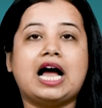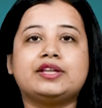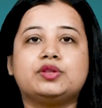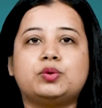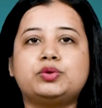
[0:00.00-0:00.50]

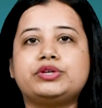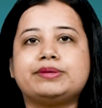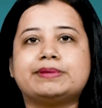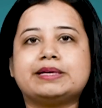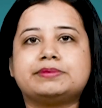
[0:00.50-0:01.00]
and no
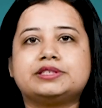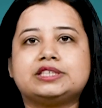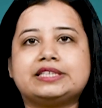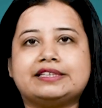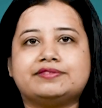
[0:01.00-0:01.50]

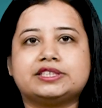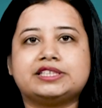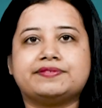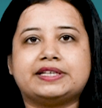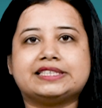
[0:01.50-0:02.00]
treatment-emergent adverse
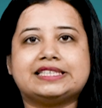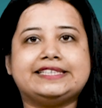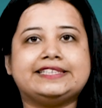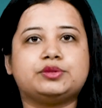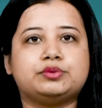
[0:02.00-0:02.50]
events
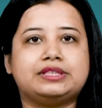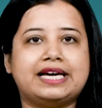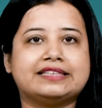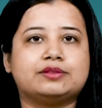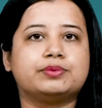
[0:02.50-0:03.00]
leading to
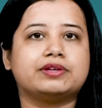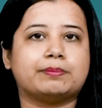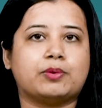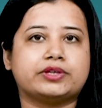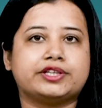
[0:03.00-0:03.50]
death were
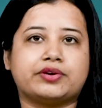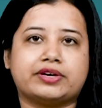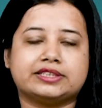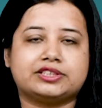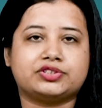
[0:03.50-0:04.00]
reported during the